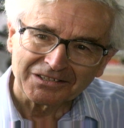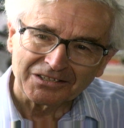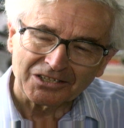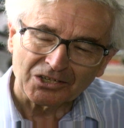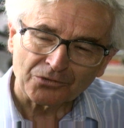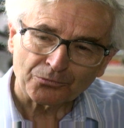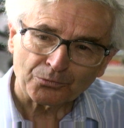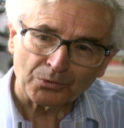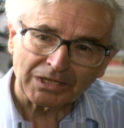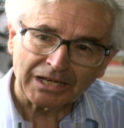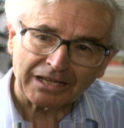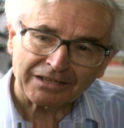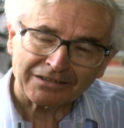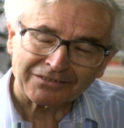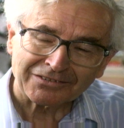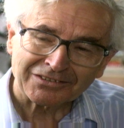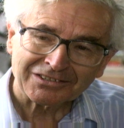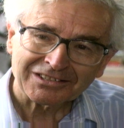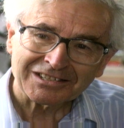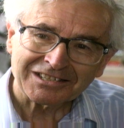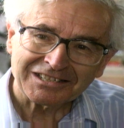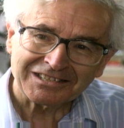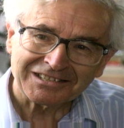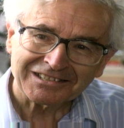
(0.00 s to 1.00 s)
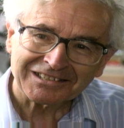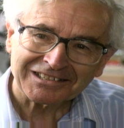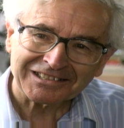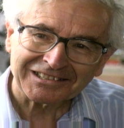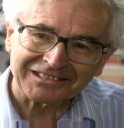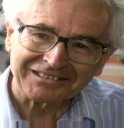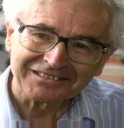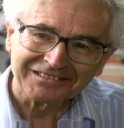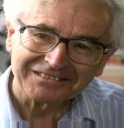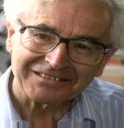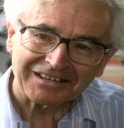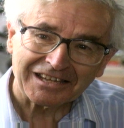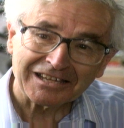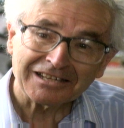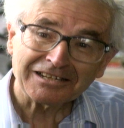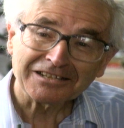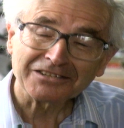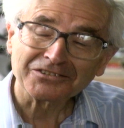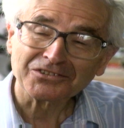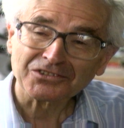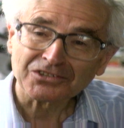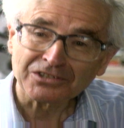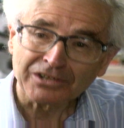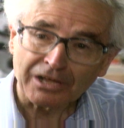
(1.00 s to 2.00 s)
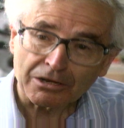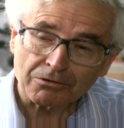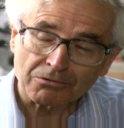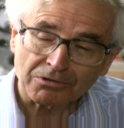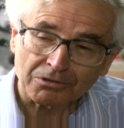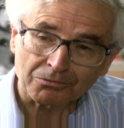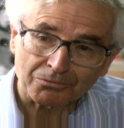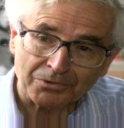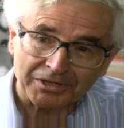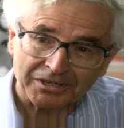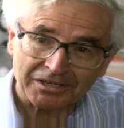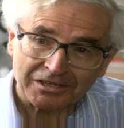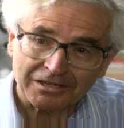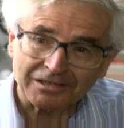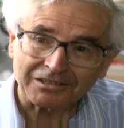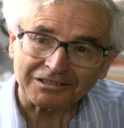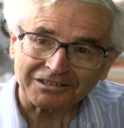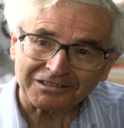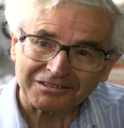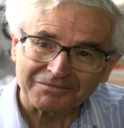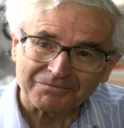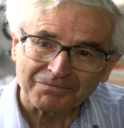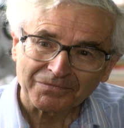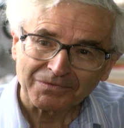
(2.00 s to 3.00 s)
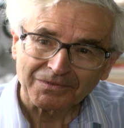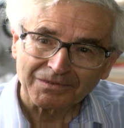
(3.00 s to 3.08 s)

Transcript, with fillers: If we let the uh, aliens know that we're here